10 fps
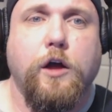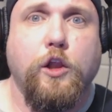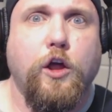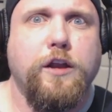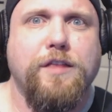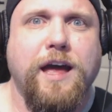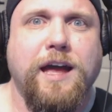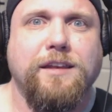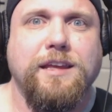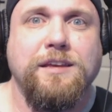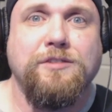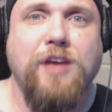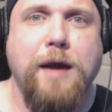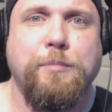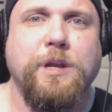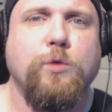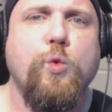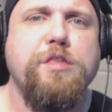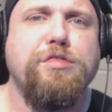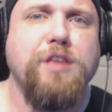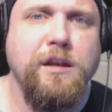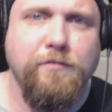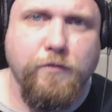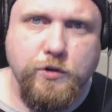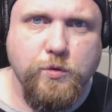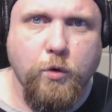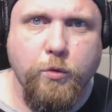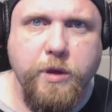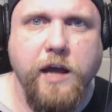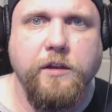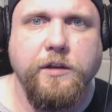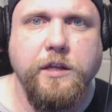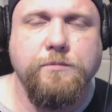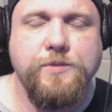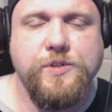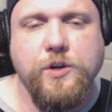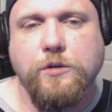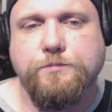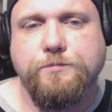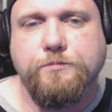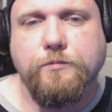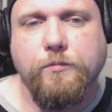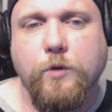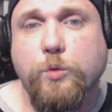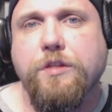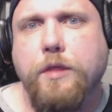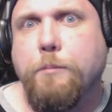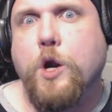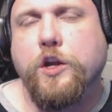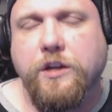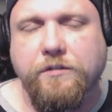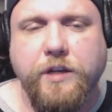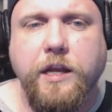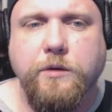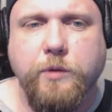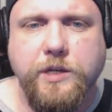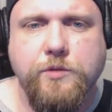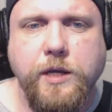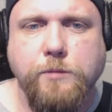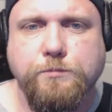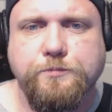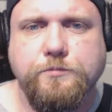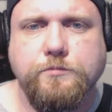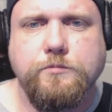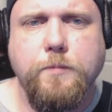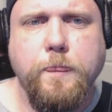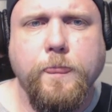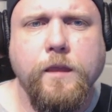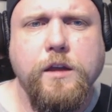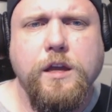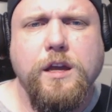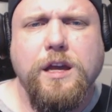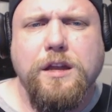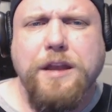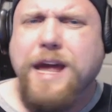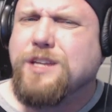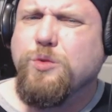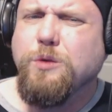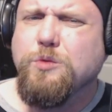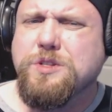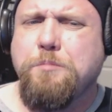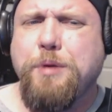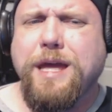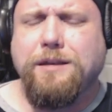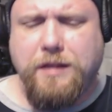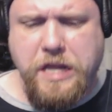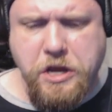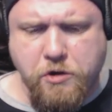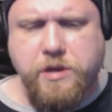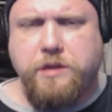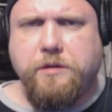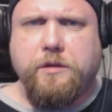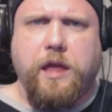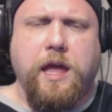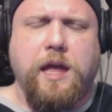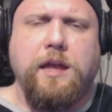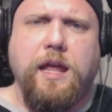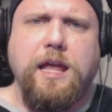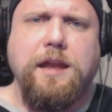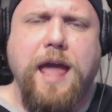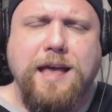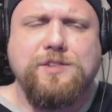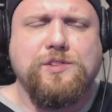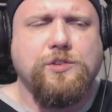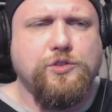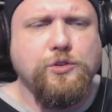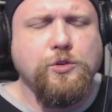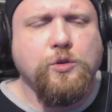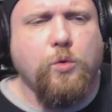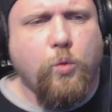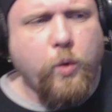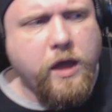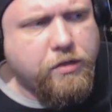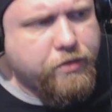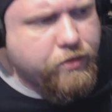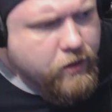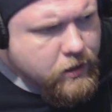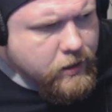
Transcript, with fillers: a lot of that is happening within virtual reality. So within the market of it, anyways, right? Next one was a bit eerie, and it has to do with